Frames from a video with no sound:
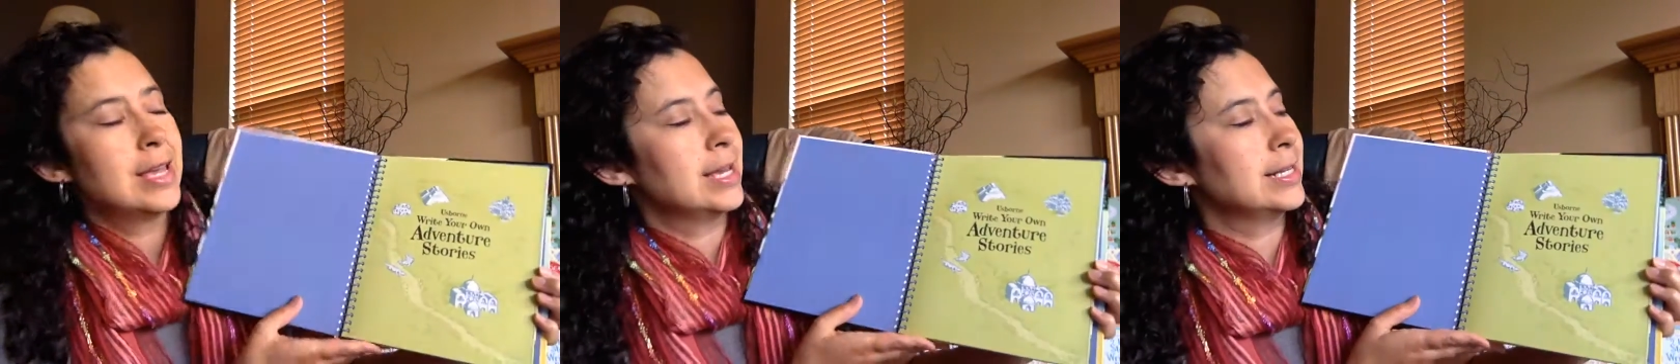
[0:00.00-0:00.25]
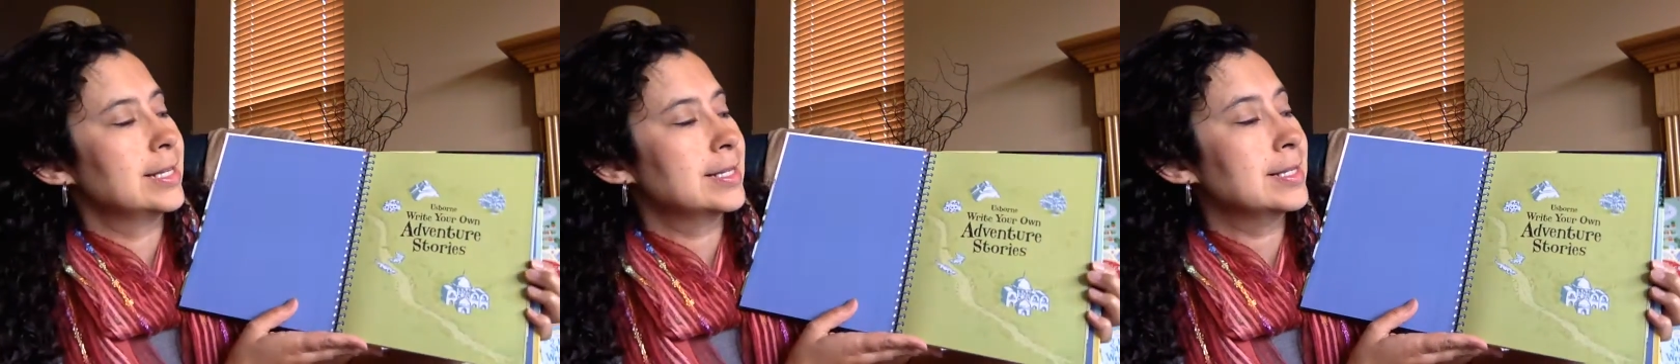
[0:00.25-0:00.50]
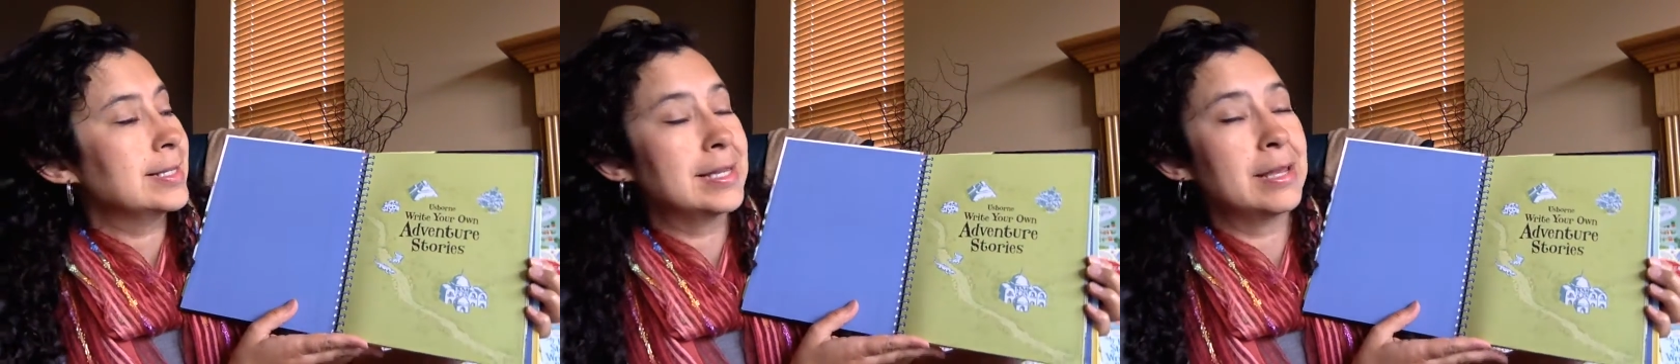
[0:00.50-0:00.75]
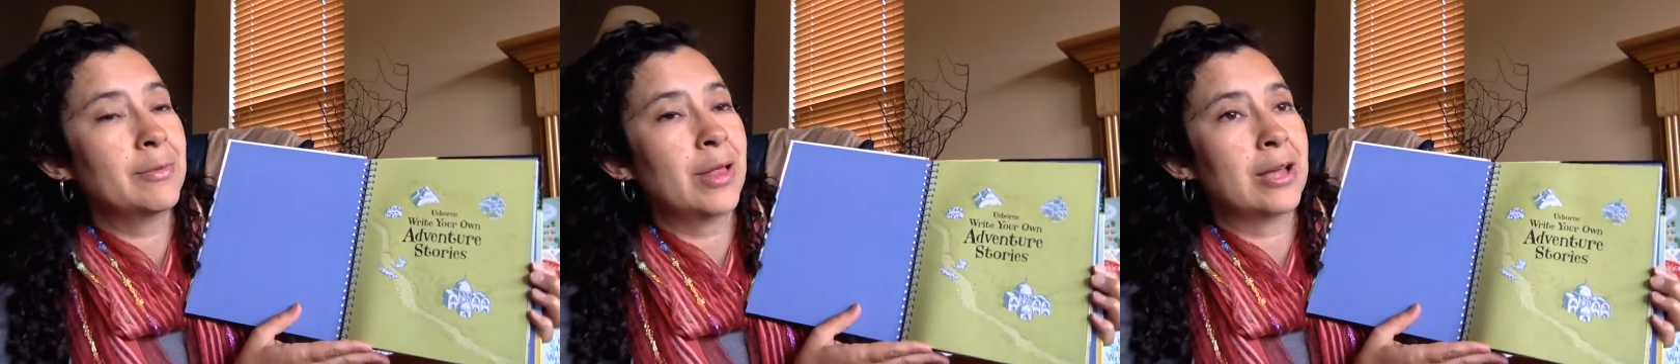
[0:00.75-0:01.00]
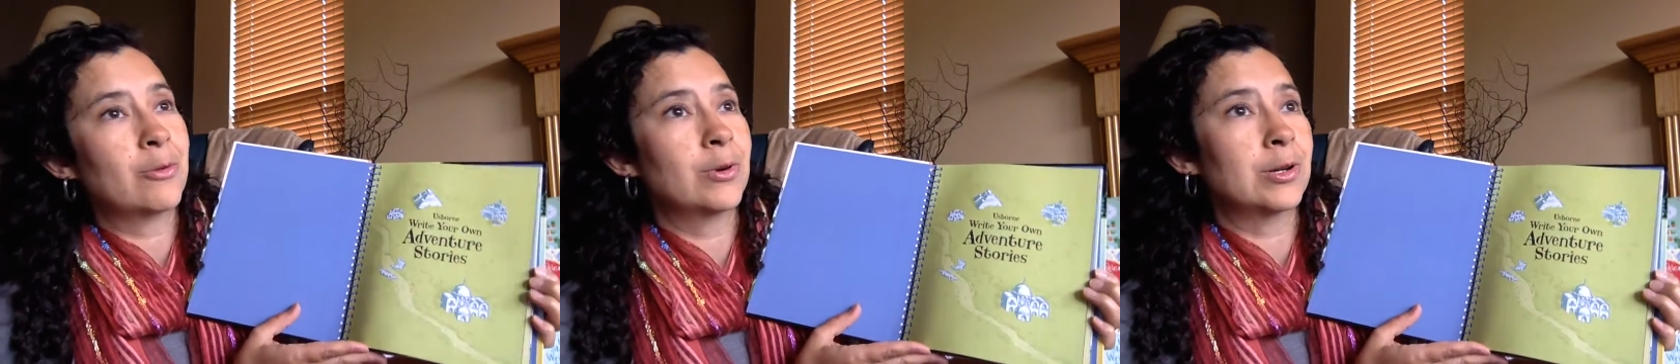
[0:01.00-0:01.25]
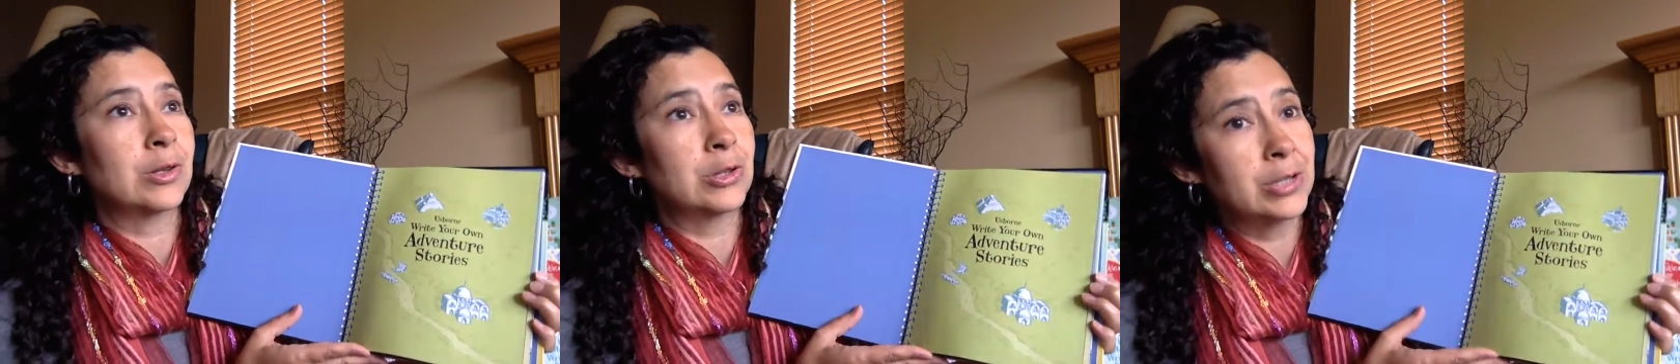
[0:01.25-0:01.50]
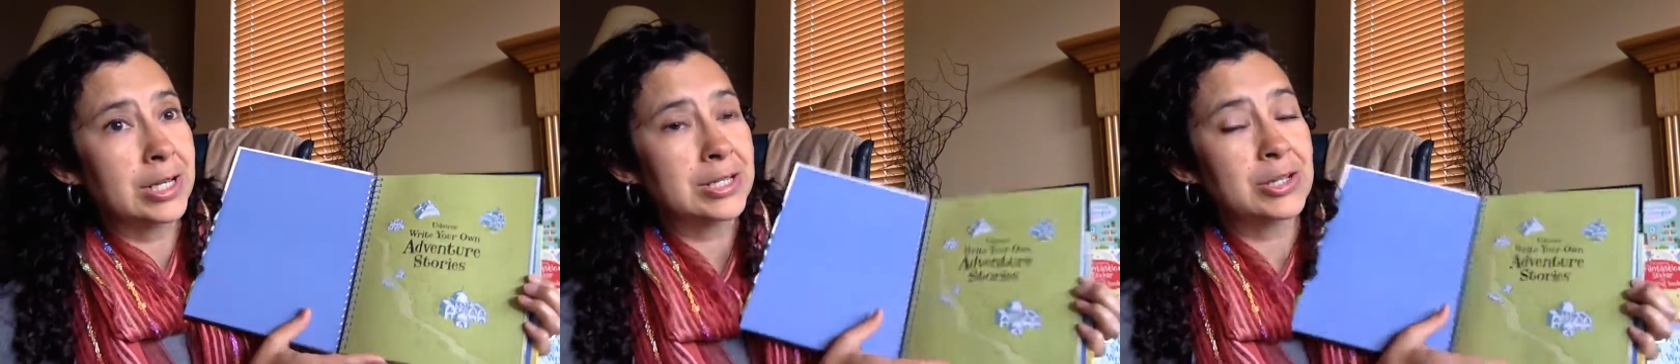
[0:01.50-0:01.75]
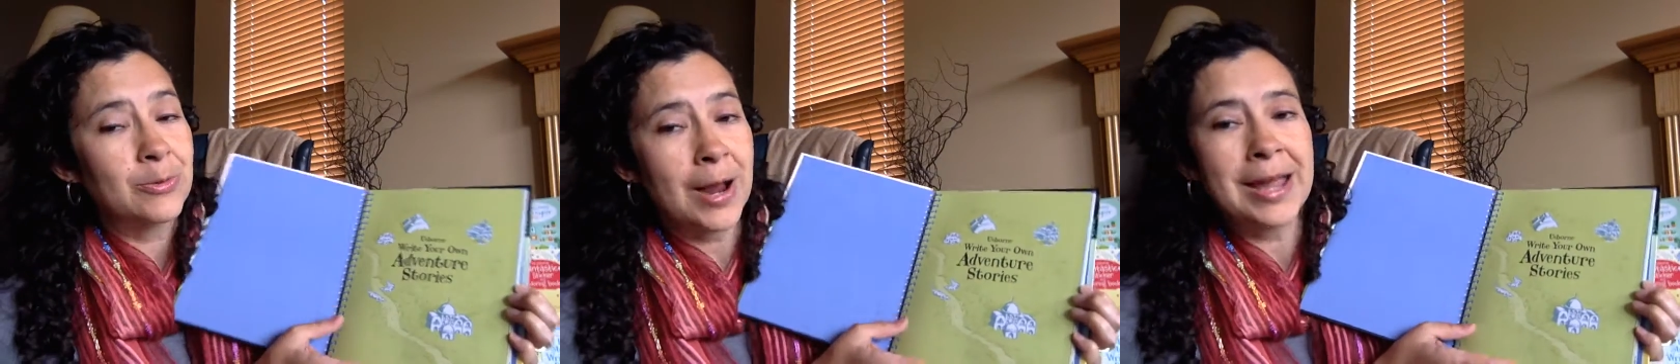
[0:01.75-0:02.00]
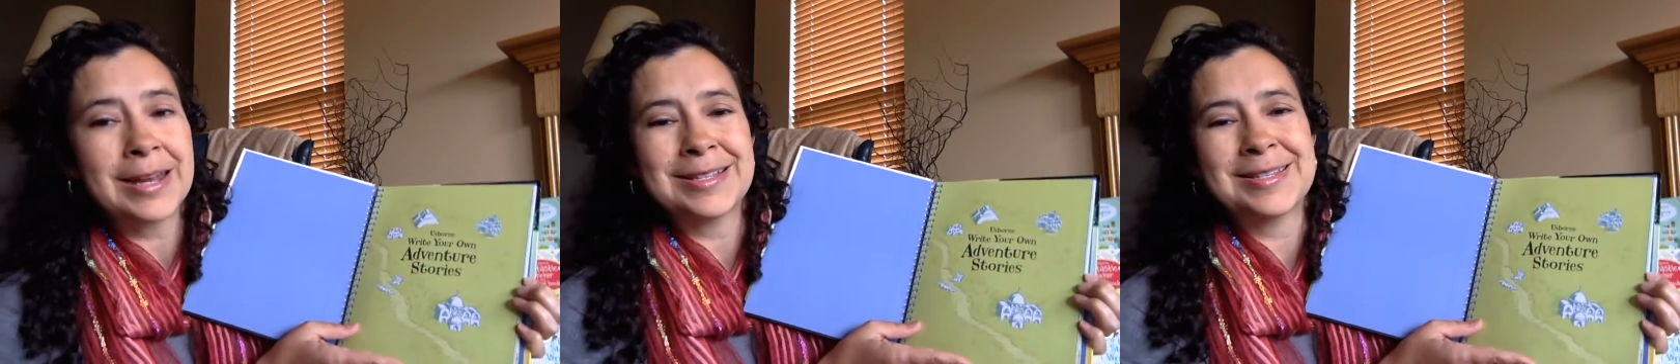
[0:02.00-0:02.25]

It doesn't seem like we're learning to write.